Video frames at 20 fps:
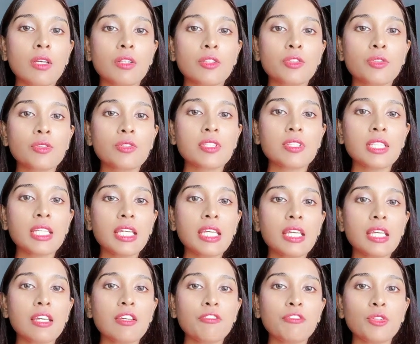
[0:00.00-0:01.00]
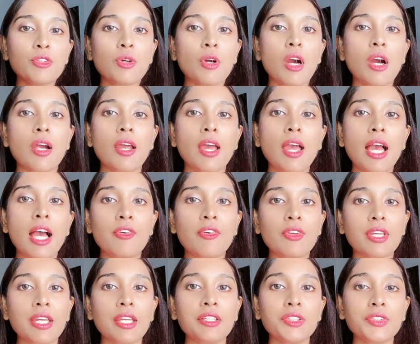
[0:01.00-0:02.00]
to see if you are
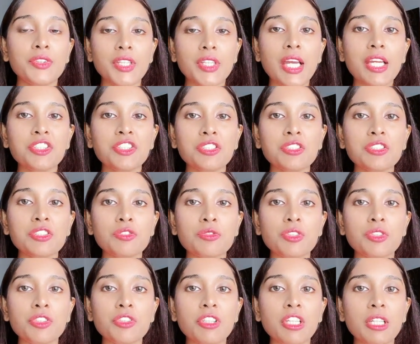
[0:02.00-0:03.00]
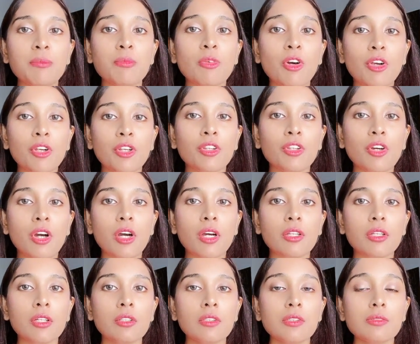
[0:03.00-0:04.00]
having any reactions to the cream or
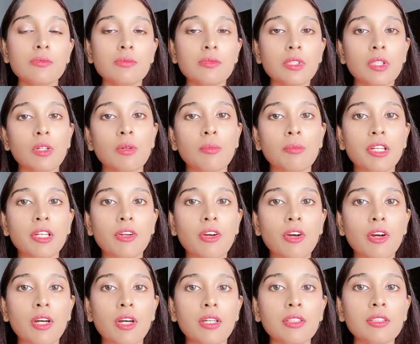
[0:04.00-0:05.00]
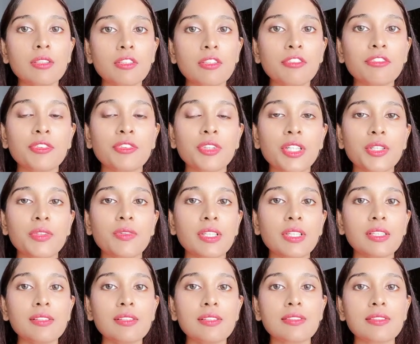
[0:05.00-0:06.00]
not. Oh my god, the
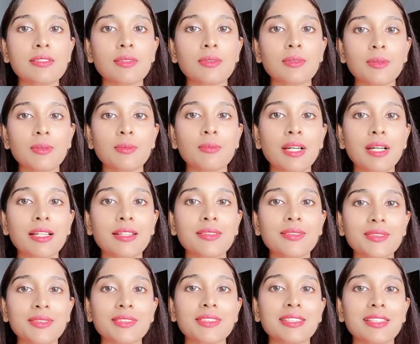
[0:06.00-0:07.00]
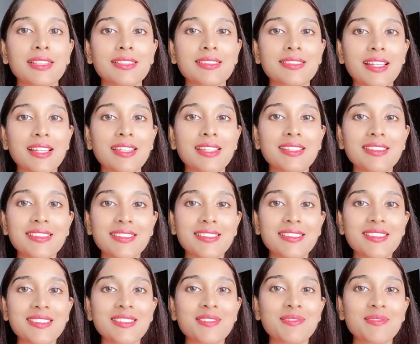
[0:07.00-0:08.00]
fragrance, oh my goodness, I can
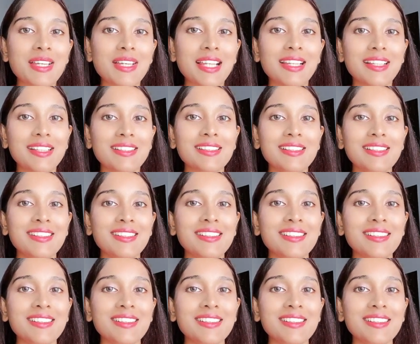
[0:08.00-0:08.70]
just smell it.